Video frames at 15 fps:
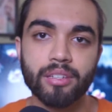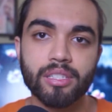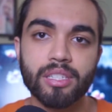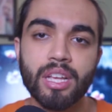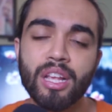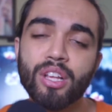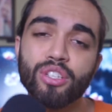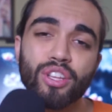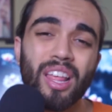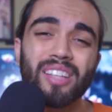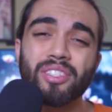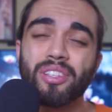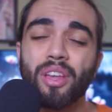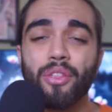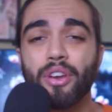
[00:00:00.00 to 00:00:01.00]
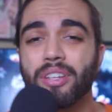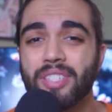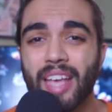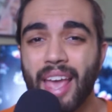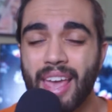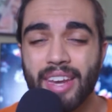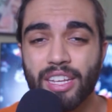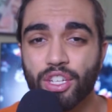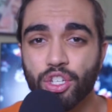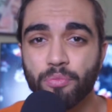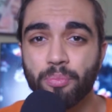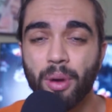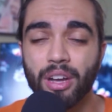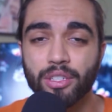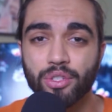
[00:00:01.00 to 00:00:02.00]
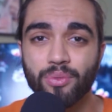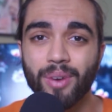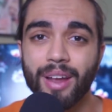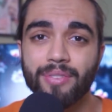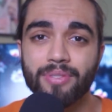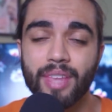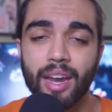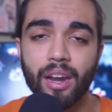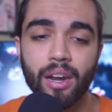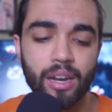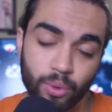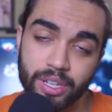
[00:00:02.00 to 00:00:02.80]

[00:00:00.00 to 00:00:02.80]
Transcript: So that's another 10-ish bucks right there,